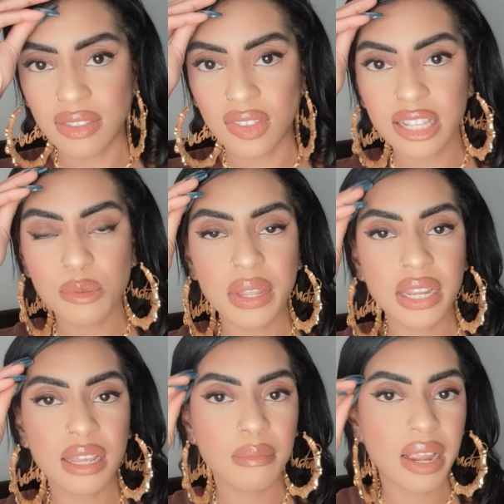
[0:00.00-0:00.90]
That's been
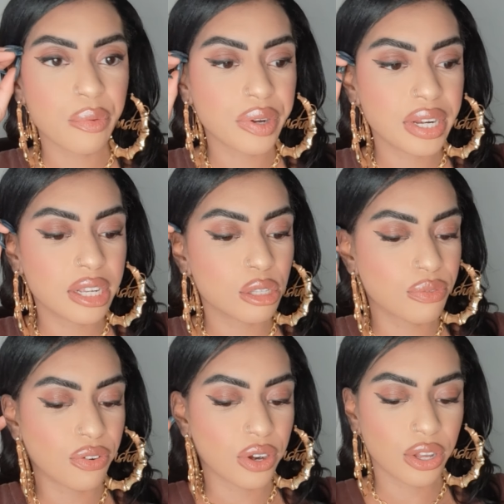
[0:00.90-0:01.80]
in my readings
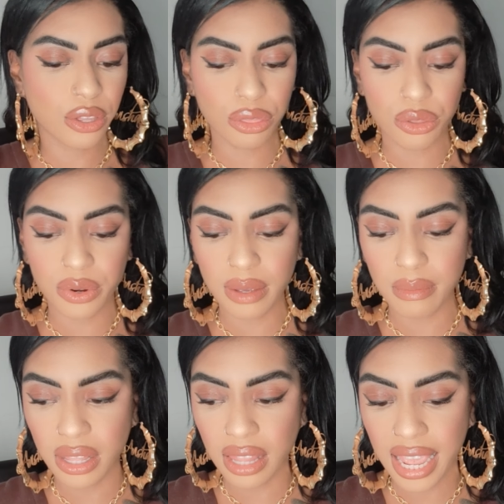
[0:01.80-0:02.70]
for a good three months.